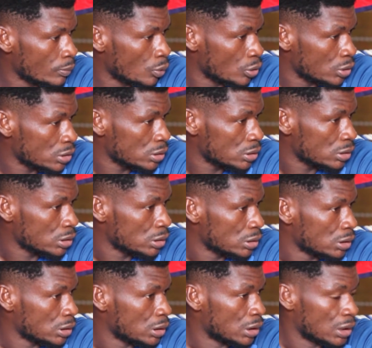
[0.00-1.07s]
board
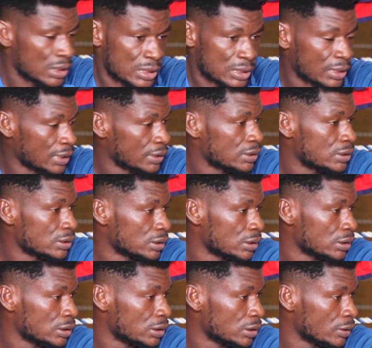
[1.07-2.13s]
and start
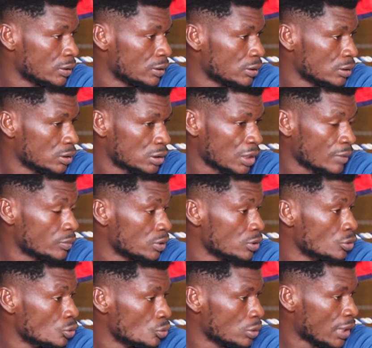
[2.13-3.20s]
uh, something
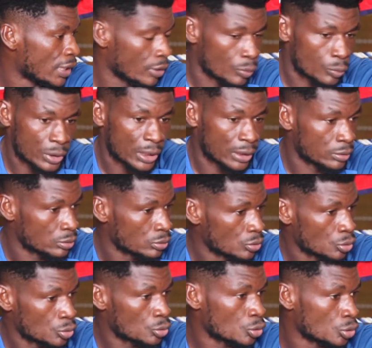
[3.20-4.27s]
new that we can
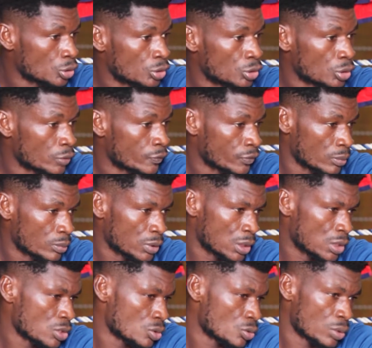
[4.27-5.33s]
continue from there.
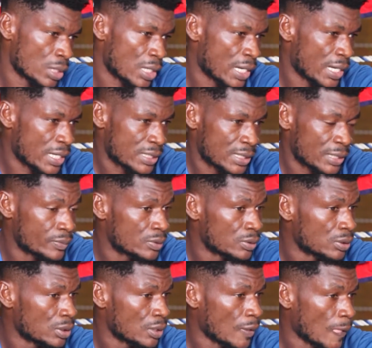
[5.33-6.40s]
And so I accept.
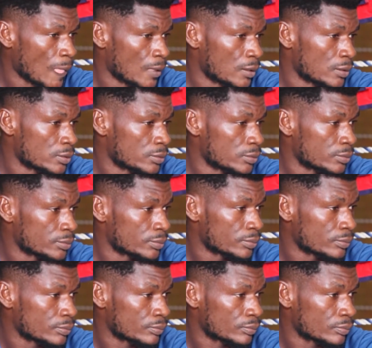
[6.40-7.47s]
Okay, so you took,
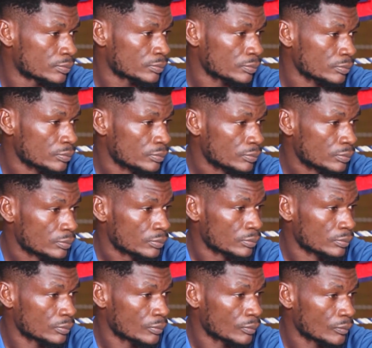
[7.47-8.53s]
that means after the loss, you
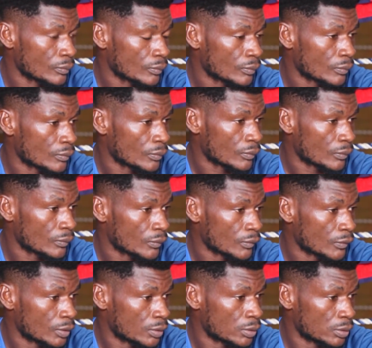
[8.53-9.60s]
took the words of Coach
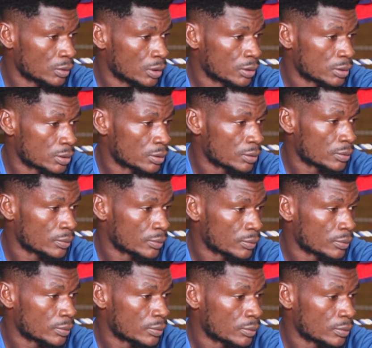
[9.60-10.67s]
Asari yes. and you
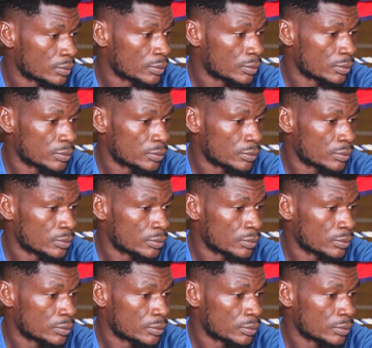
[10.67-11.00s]
moved on from